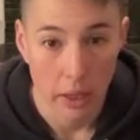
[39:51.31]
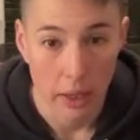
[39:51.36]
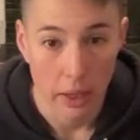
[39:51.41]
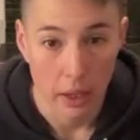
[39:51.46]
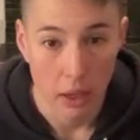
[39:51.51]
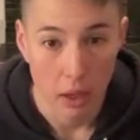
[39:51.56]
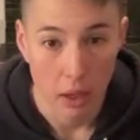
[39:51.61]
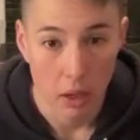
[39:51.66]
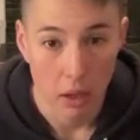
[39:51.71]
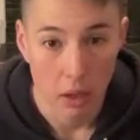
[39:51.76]
Yeah.
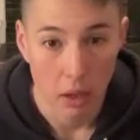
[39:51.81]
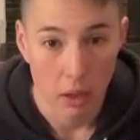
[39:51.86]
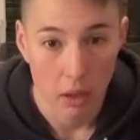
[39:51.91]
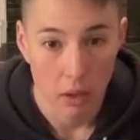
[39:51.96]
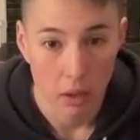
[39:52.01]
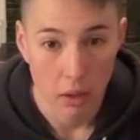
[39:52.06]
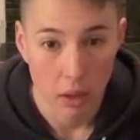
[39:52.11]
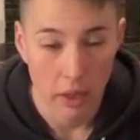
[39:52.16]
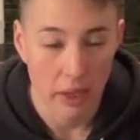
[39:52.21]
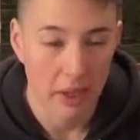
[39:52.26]

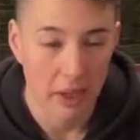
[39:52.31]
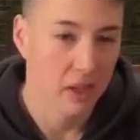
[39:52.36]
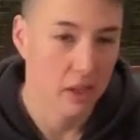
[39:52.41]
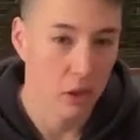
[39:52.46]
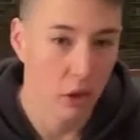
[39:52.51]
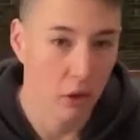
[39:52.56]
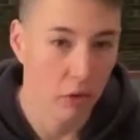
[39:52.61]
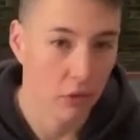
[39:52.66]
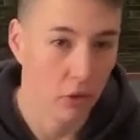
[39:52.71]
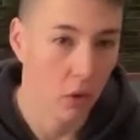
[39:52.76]
I
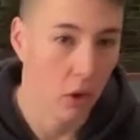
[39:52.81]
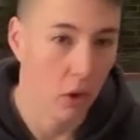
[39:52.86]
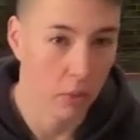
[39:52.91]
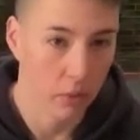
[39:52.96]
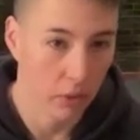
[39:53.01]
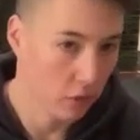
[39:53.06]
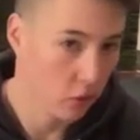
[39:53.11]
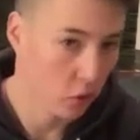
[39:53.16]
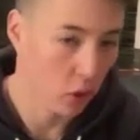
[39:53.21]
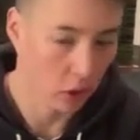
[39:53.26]
can't tell if you are,
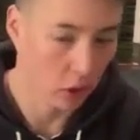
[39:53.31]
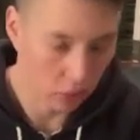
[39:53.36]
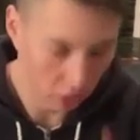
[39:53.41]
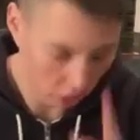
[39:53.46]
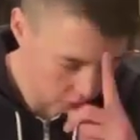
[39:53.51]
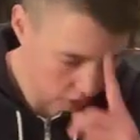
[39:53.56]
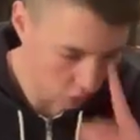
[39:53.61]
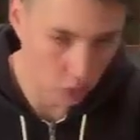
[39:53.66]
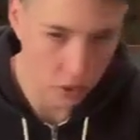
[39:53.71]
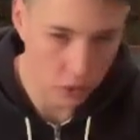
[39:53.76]
but if you aren't,
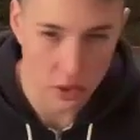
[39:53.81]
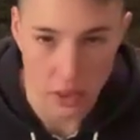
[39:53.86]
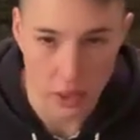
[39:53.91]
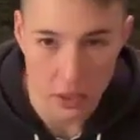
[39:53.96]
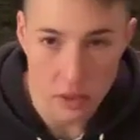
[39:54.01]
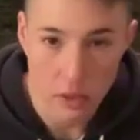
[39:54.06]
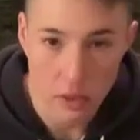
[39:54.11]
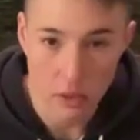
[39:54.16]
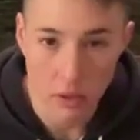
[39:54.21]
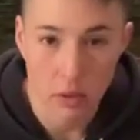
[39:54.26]
you can switch
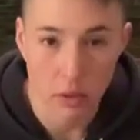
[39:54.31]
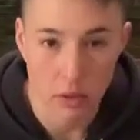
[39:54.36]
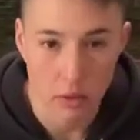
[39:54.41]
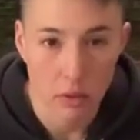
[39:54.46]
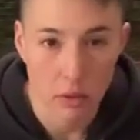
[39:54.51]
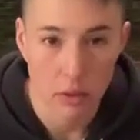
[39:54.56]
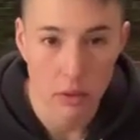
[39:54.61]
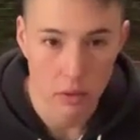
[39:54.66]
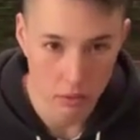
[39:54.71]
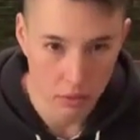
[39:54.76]
legs.
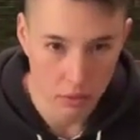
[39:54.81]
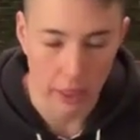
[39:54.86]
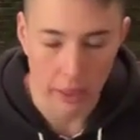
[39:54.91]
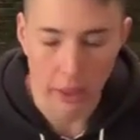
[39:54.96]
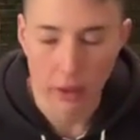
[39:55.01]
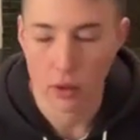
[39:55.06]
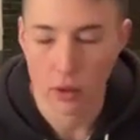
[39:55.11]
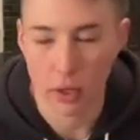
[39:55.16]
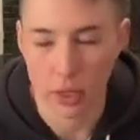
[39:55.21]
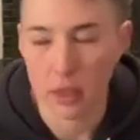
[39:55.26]

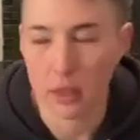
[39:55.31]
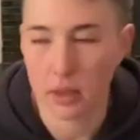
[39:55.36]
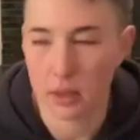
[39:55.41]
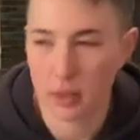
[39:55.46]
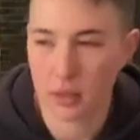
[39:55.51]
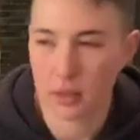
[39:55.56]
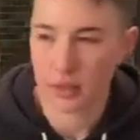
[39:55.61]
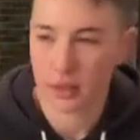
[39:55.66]
Okay, great.